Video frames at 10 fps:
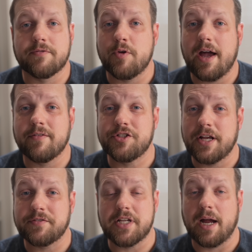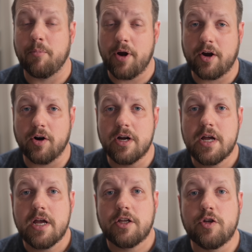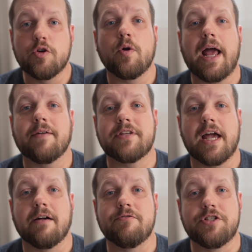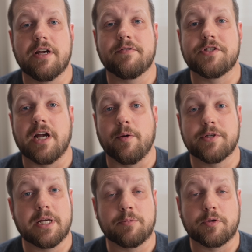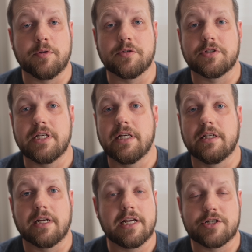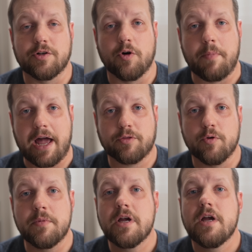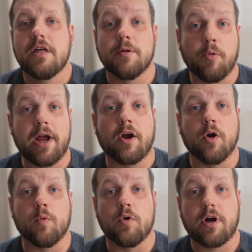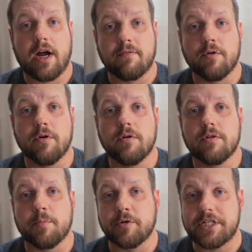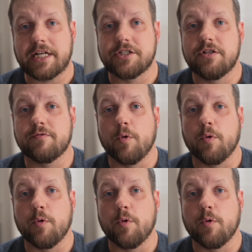if you have a GFCI breaker, you don't have to have GFCI receptacles in a kitchen or a bathroom. The breaker will cover the protection